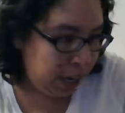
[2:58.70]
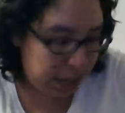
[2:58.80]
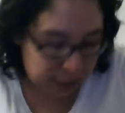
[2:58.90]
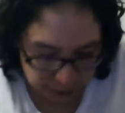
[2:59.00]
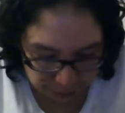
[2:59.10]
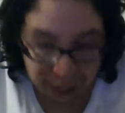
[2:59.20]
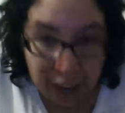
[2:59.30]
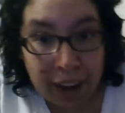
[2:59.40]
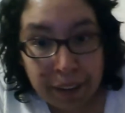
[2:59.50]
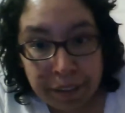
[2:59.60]
Next we
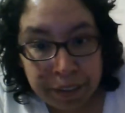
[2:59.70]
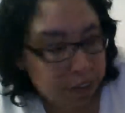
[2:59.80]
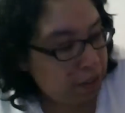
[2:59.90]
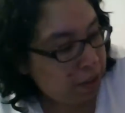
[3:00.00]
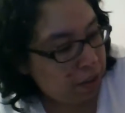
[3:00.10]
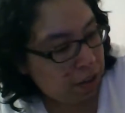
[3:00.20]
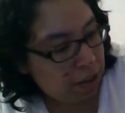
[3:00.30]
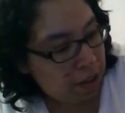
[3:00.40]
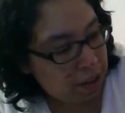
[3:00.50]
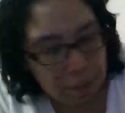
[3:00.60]
have
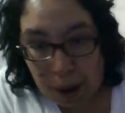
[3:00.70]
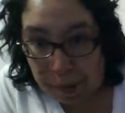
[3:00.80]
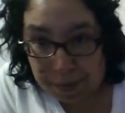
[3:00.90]
the pop